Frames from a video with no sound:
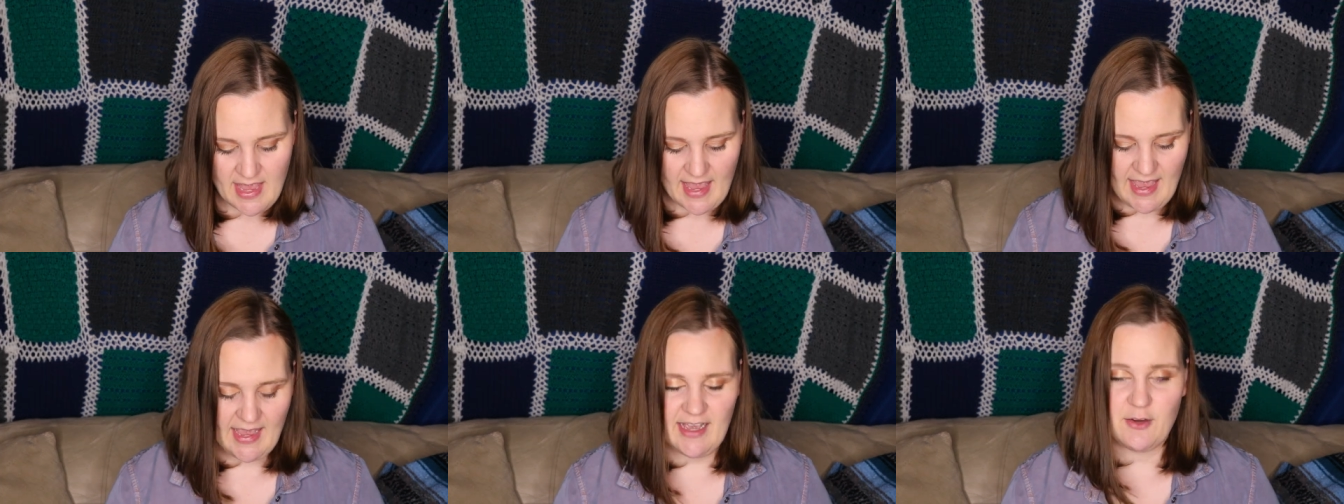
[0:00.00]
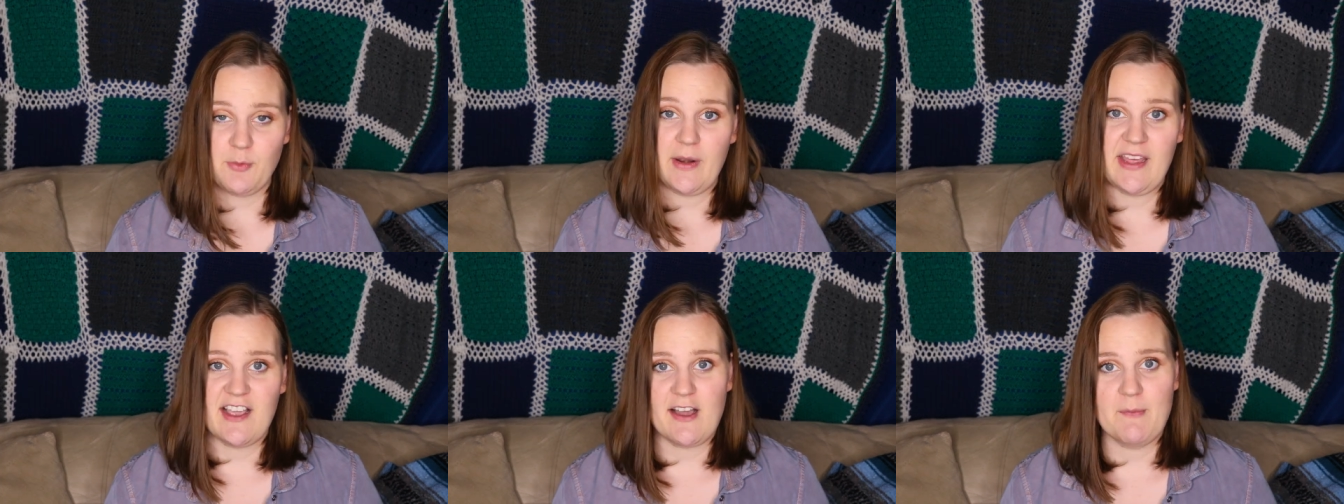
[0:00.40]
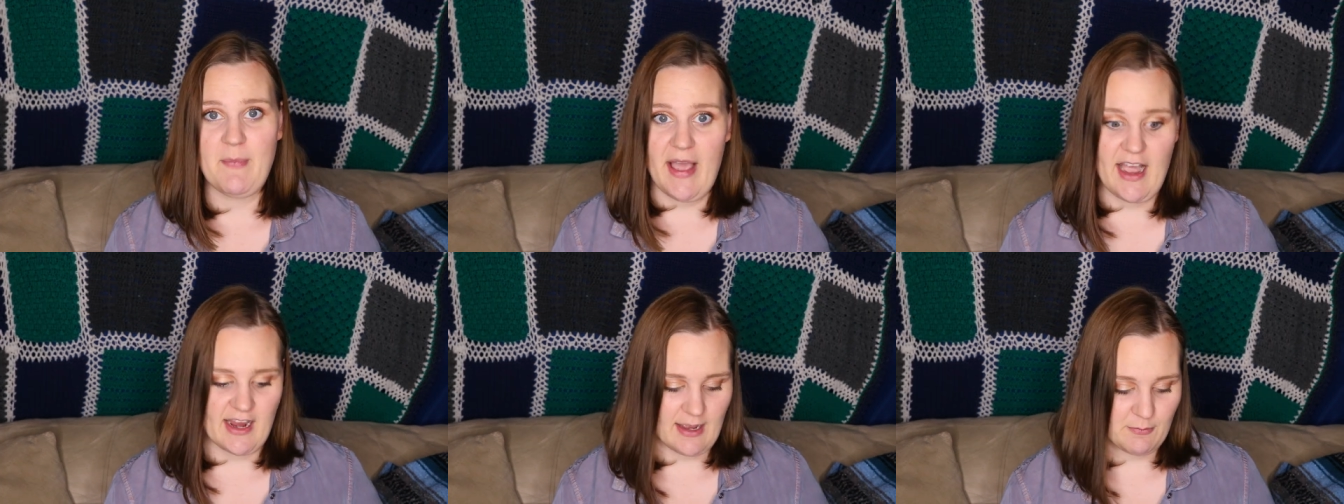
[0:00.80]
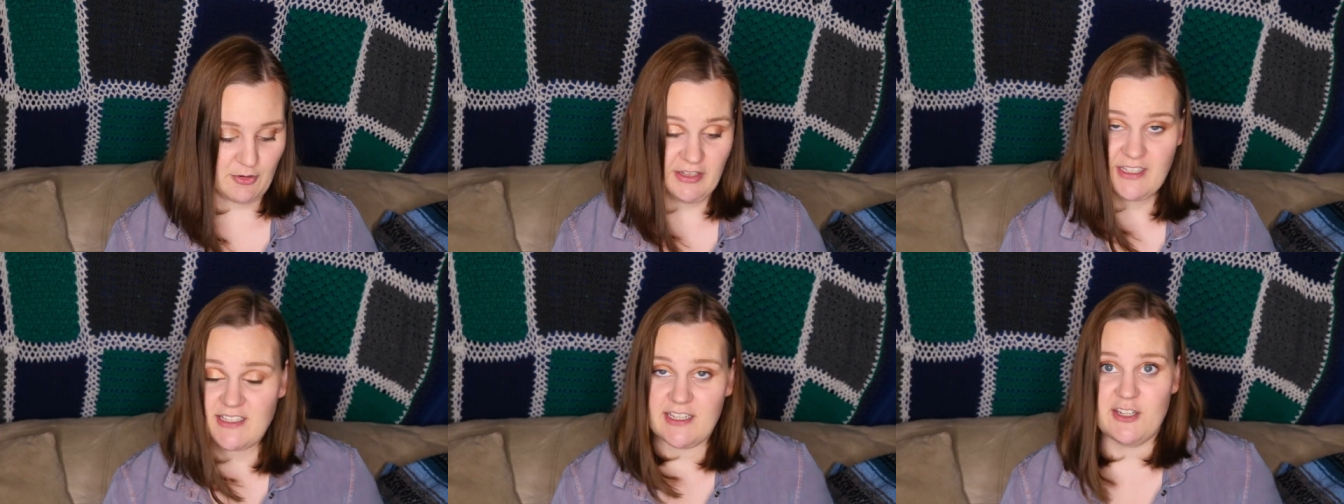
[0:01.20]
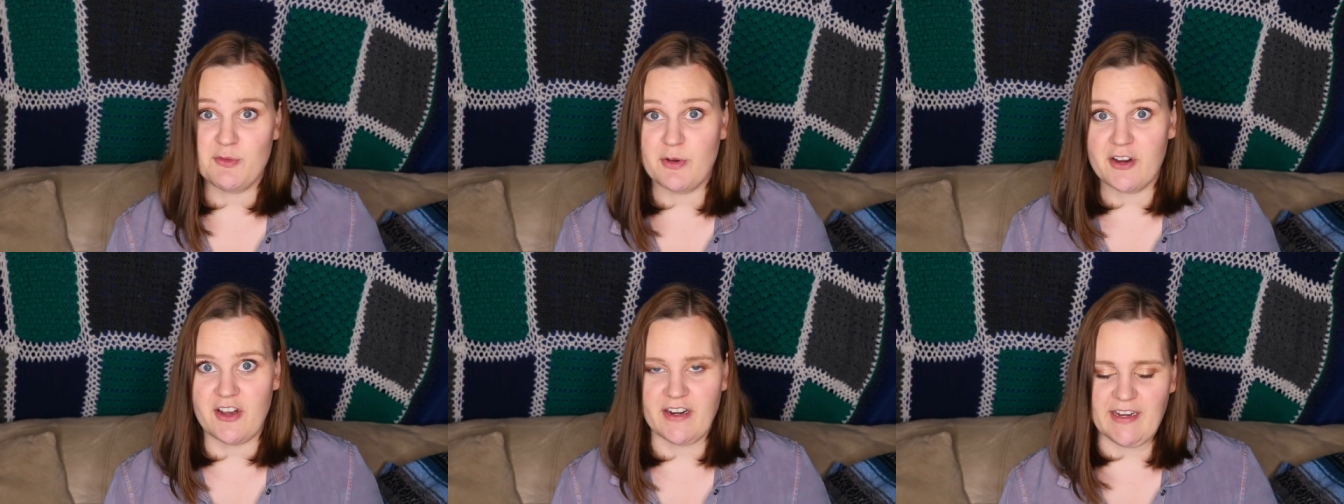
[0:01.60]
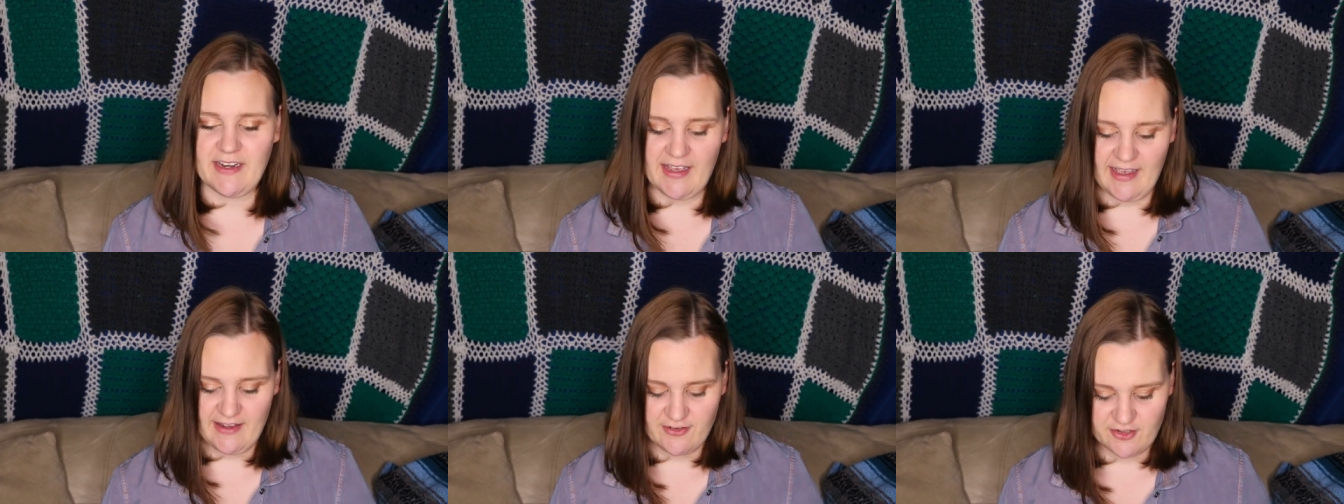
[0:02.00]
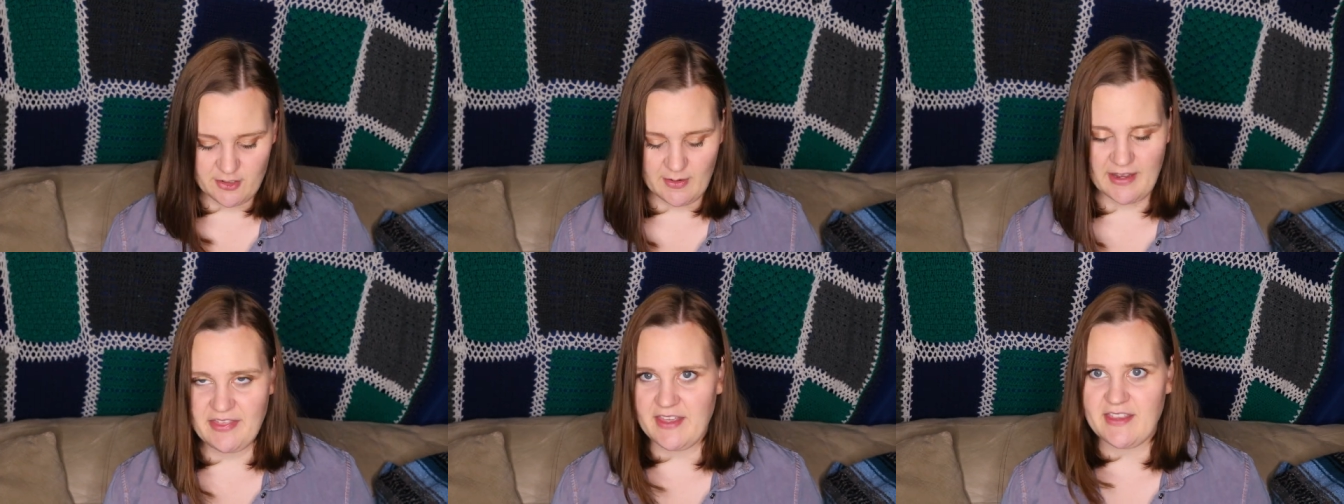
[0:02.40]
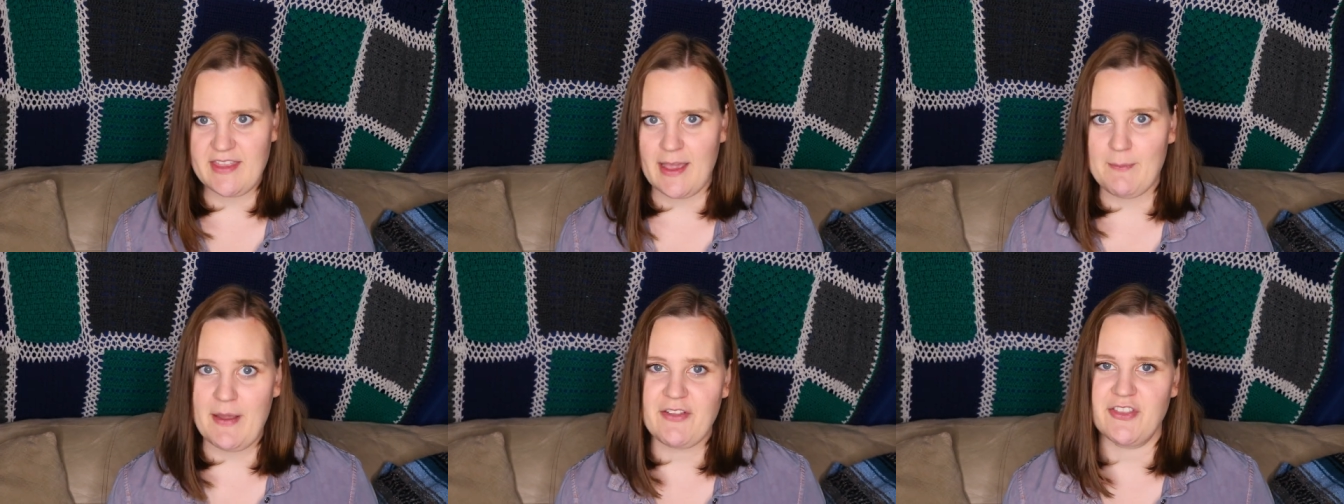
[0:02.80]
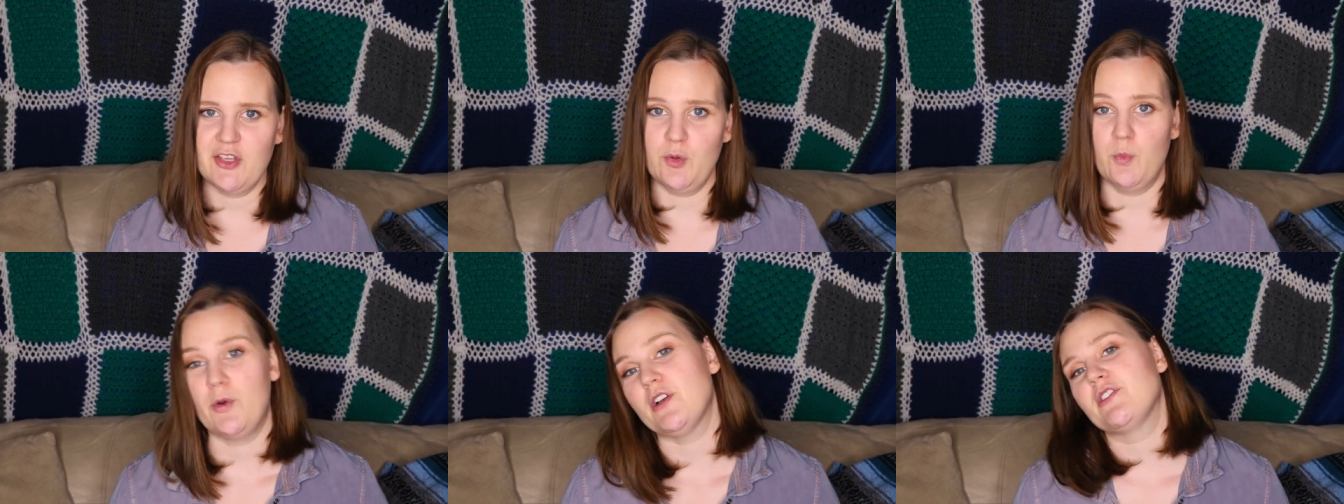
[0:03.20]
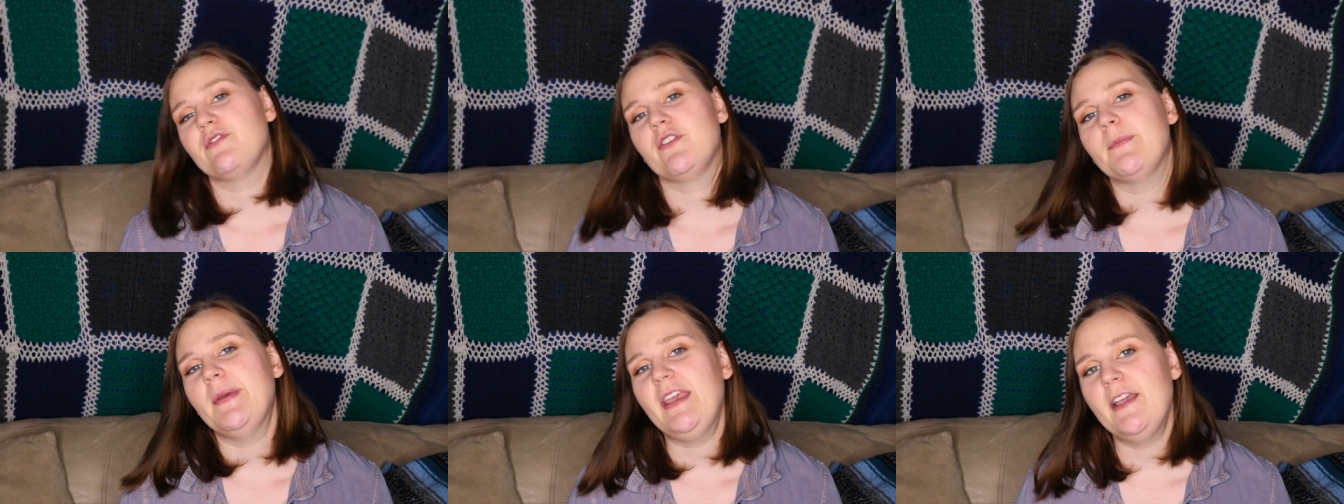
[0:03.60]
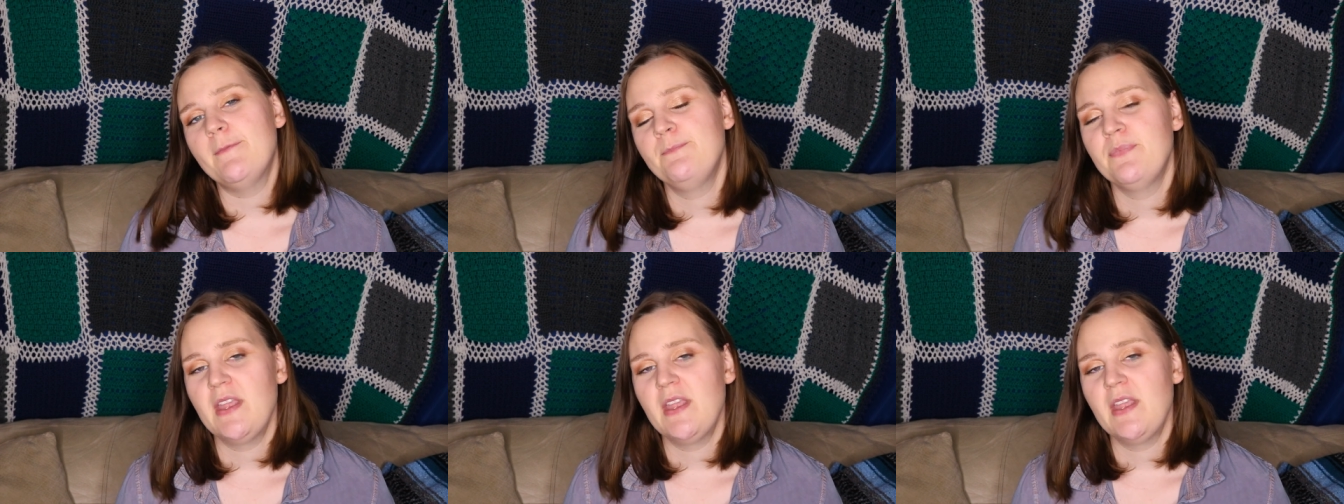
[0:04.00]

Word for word: And when I come back, I'm really excited to work on it again. So I think that method works for me.